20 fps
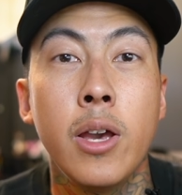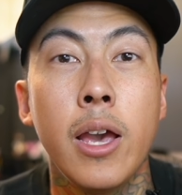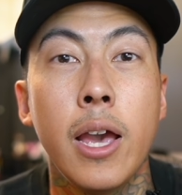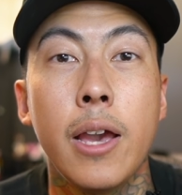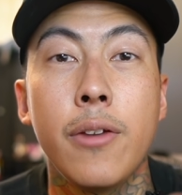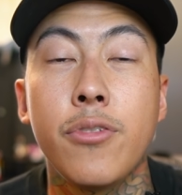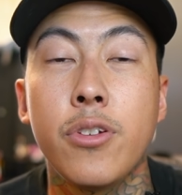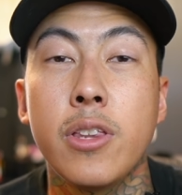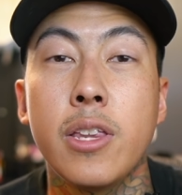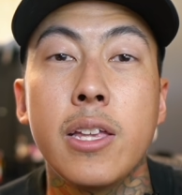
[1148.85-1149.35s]

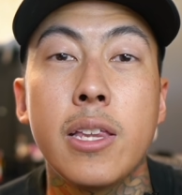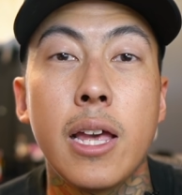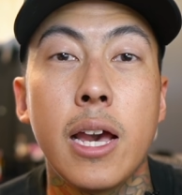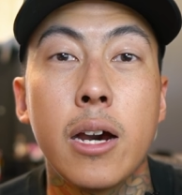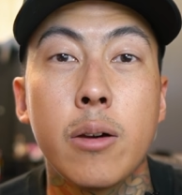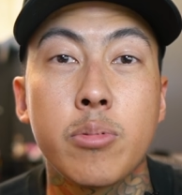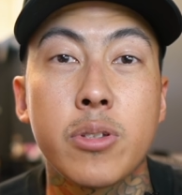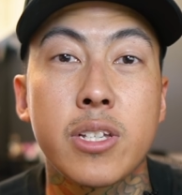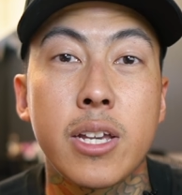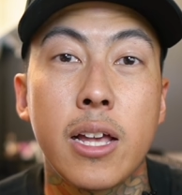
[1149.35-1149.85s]
If you need
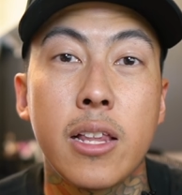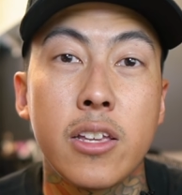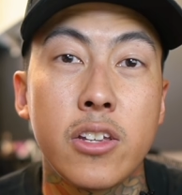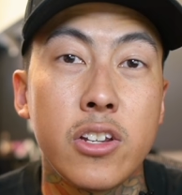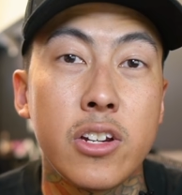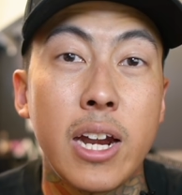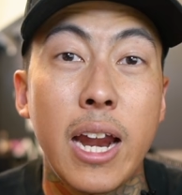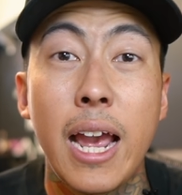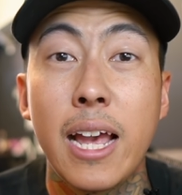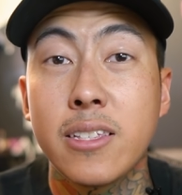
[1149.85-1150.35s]
help scaling
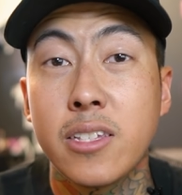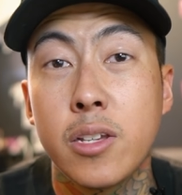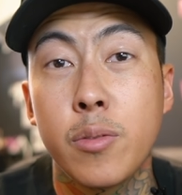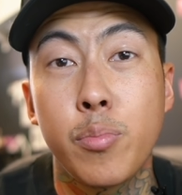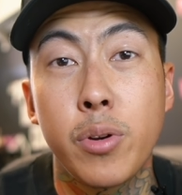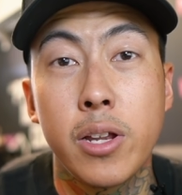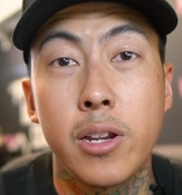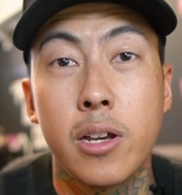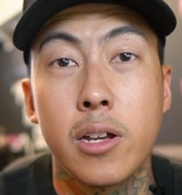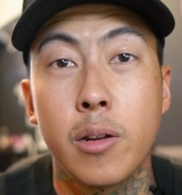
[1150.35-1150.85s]
your Etsy
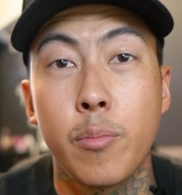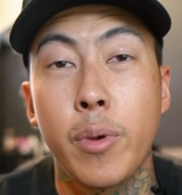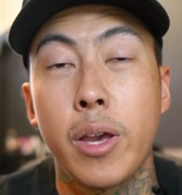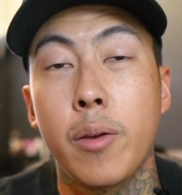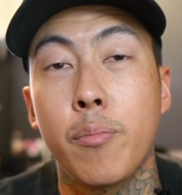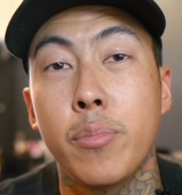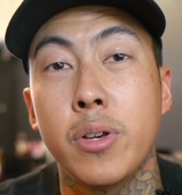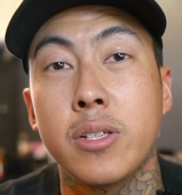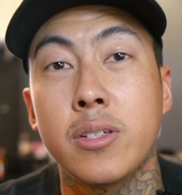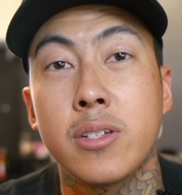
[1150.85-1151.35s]
print on demand
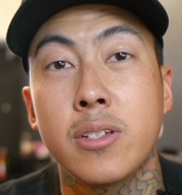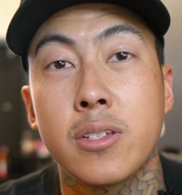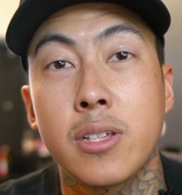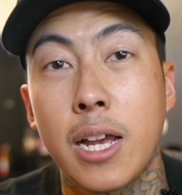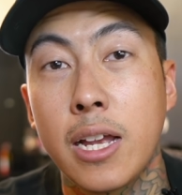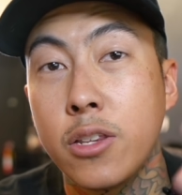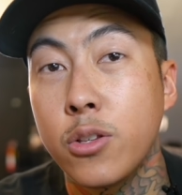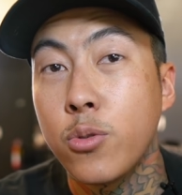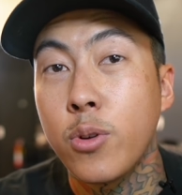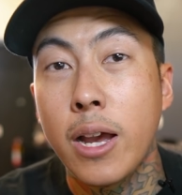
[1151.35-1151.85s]
business, I
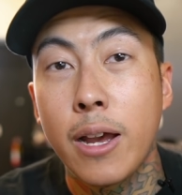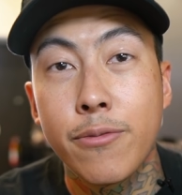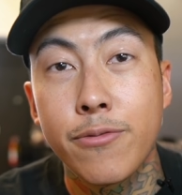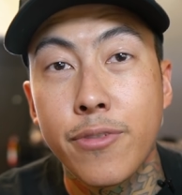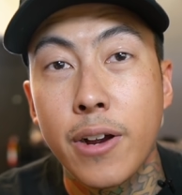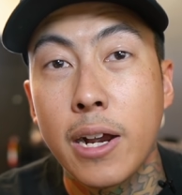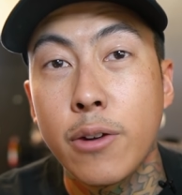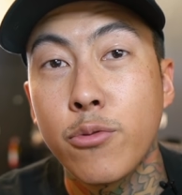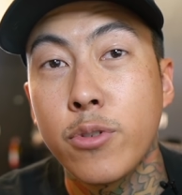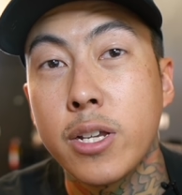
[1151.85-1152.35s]
do have
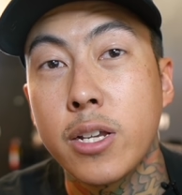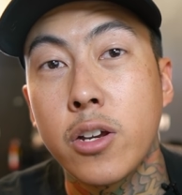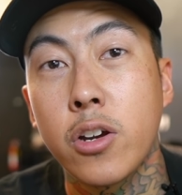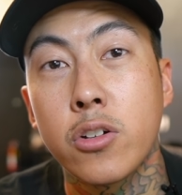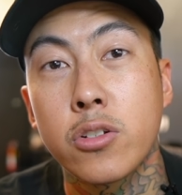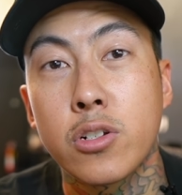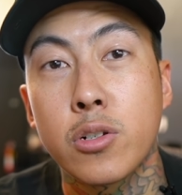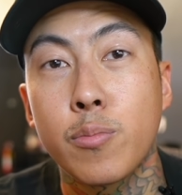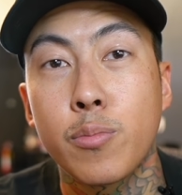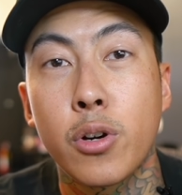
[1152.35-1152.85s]
five week
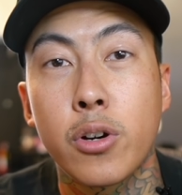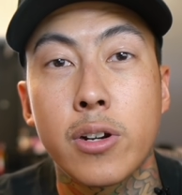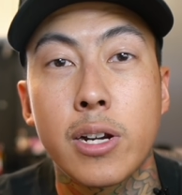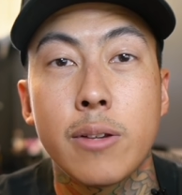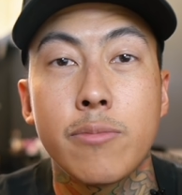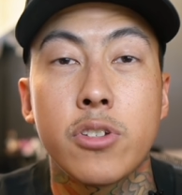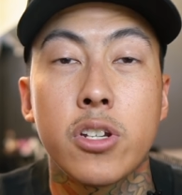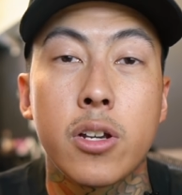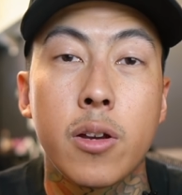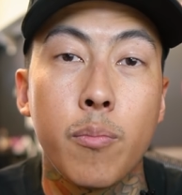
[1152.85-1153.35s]
coaching
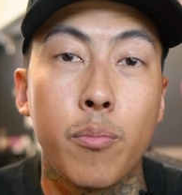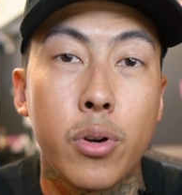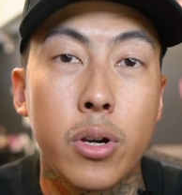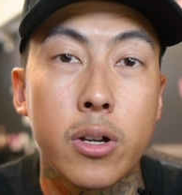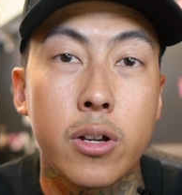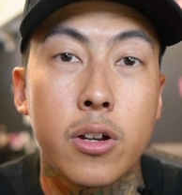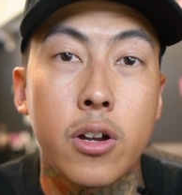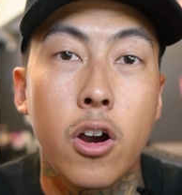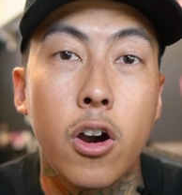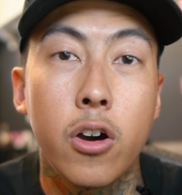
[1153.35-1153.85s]
programs. You can book
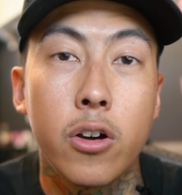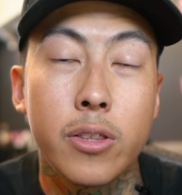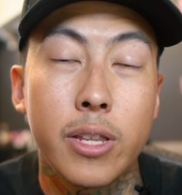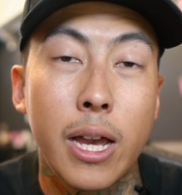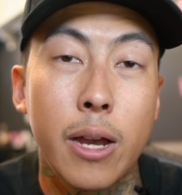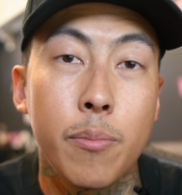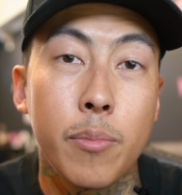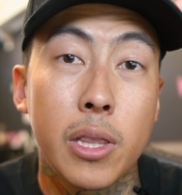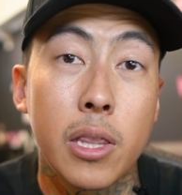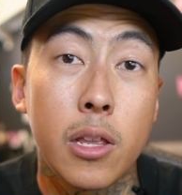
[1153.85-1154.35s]
a call
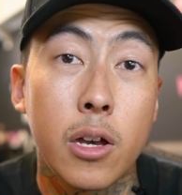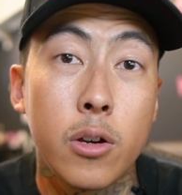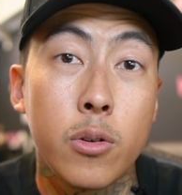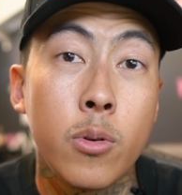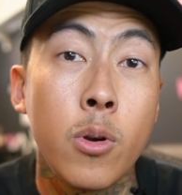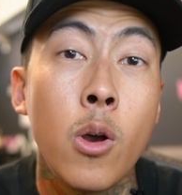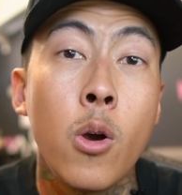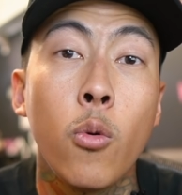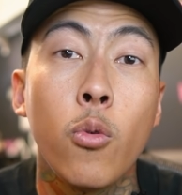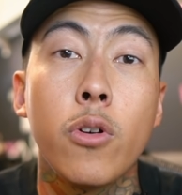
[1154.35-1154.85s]
down below
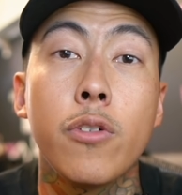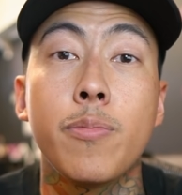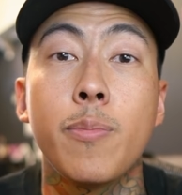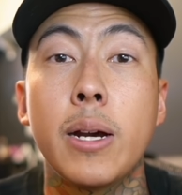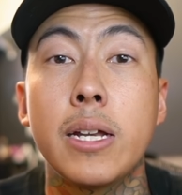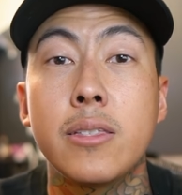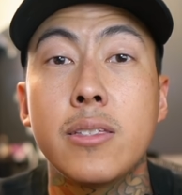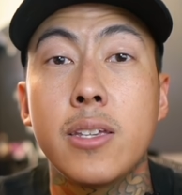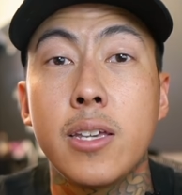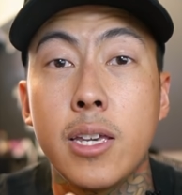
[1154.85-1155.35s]
with my
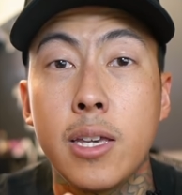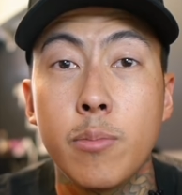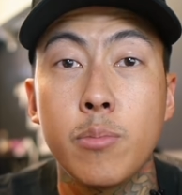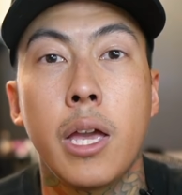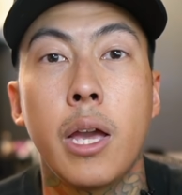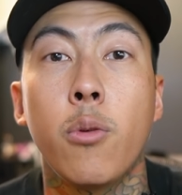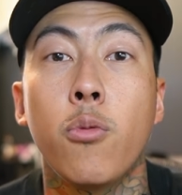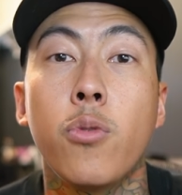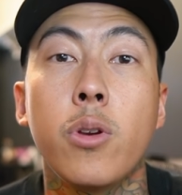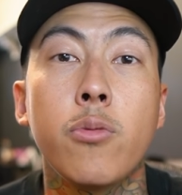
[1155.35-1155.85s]
team
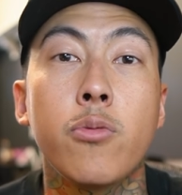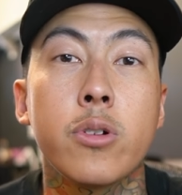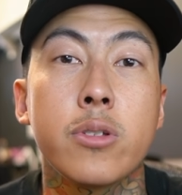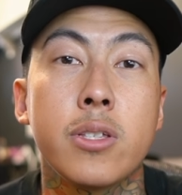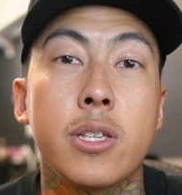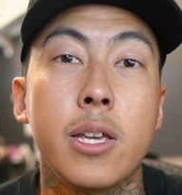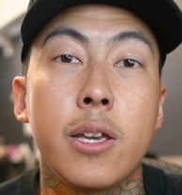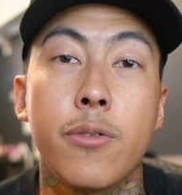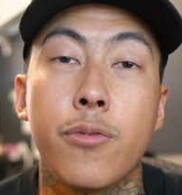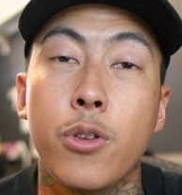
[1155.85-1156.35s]
and we will
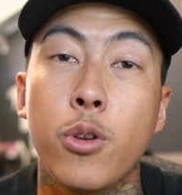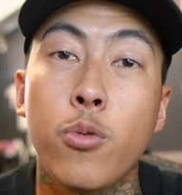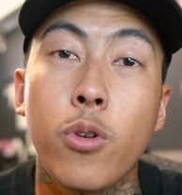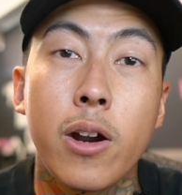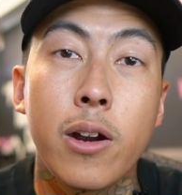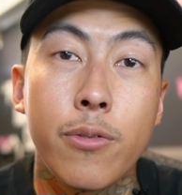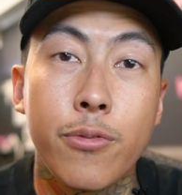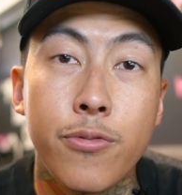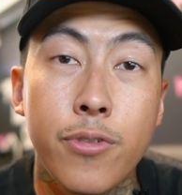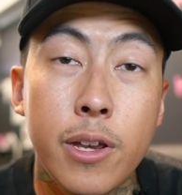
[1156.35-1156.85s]
see if you
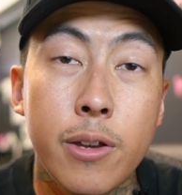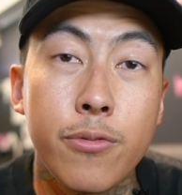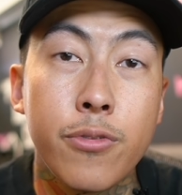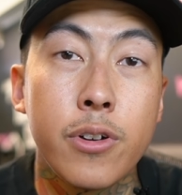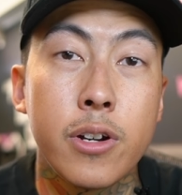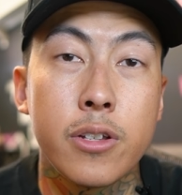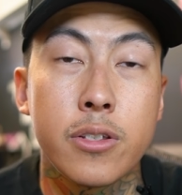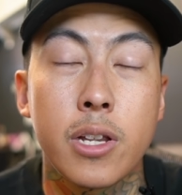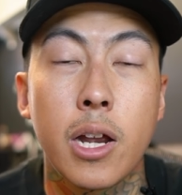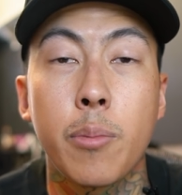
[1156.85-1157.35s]
are fit for
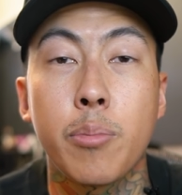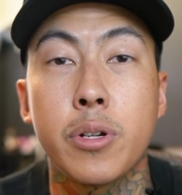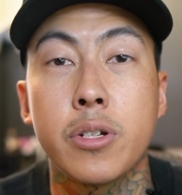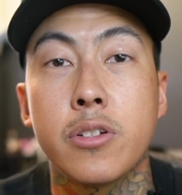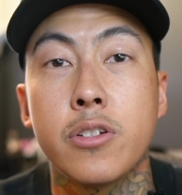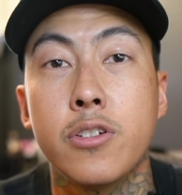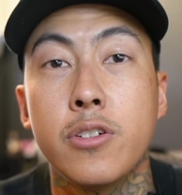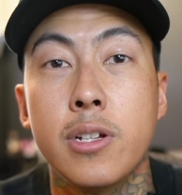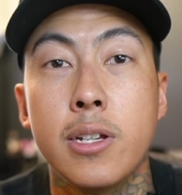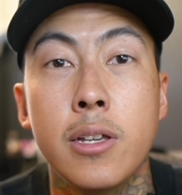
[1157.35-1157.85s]
this
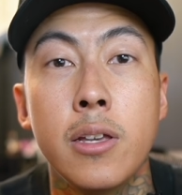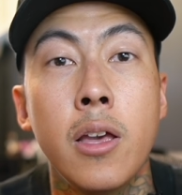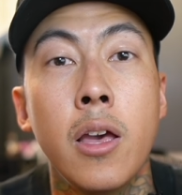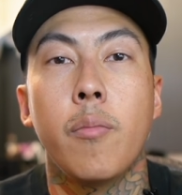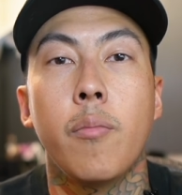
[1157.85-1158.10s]
opportunity.